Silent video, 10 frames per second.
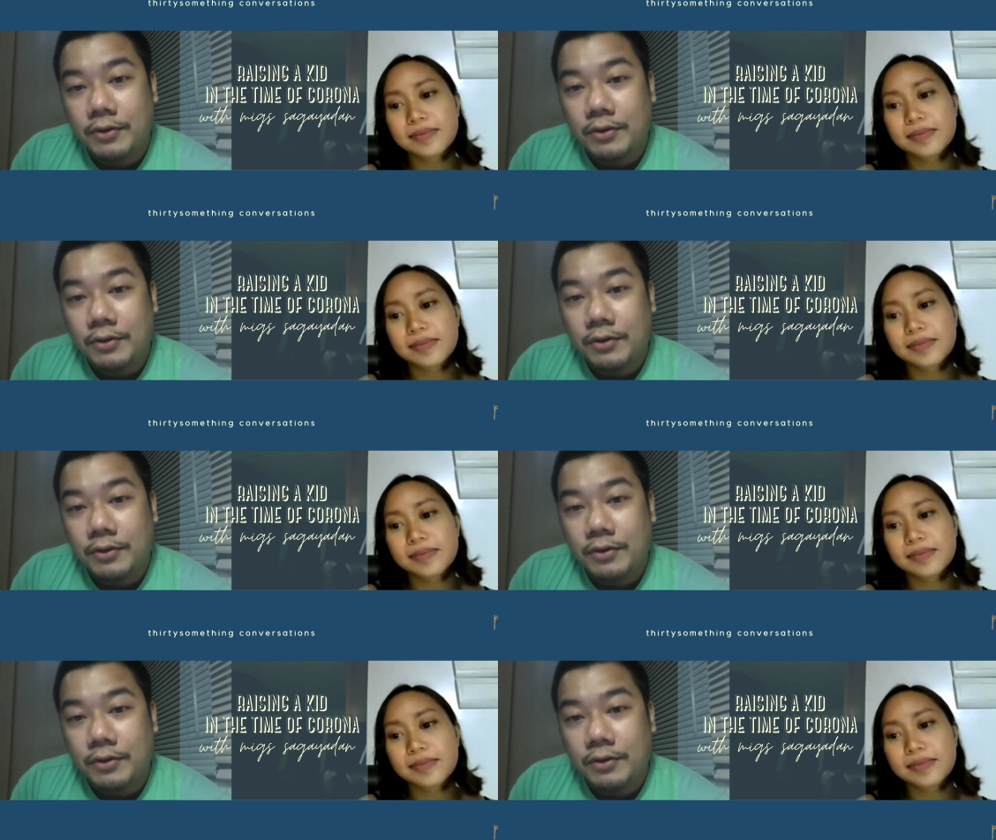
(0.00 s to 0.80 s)

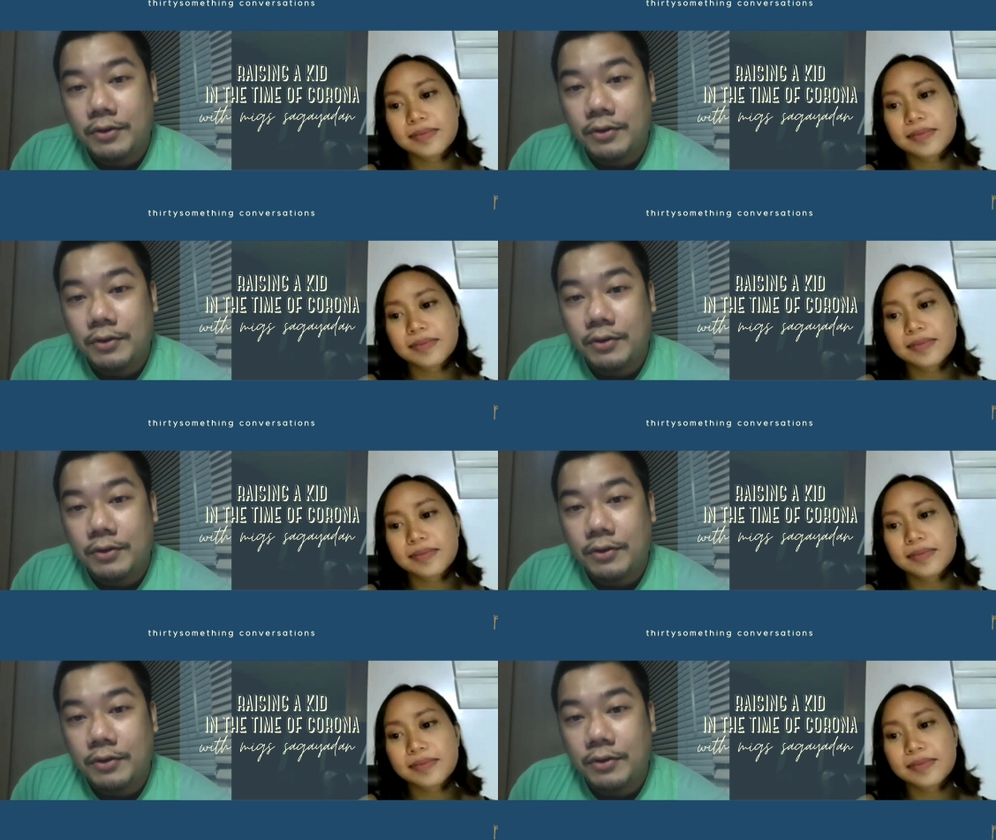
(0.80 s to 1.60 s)

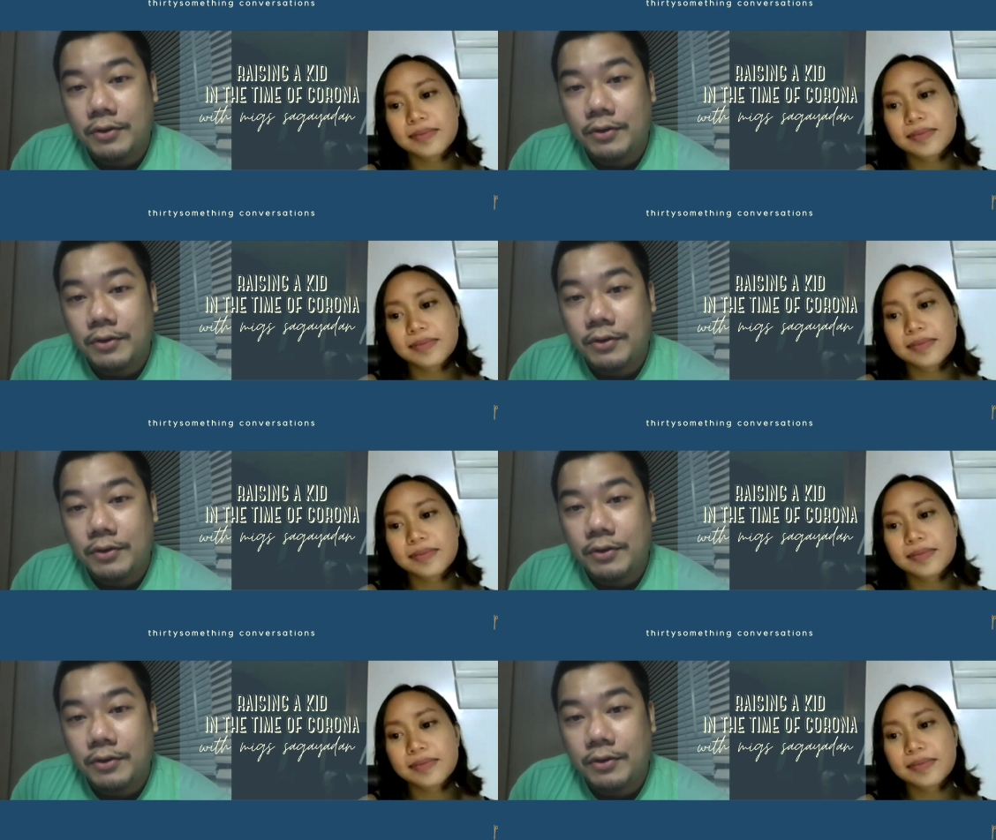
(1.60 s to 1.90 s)
(no one is talking)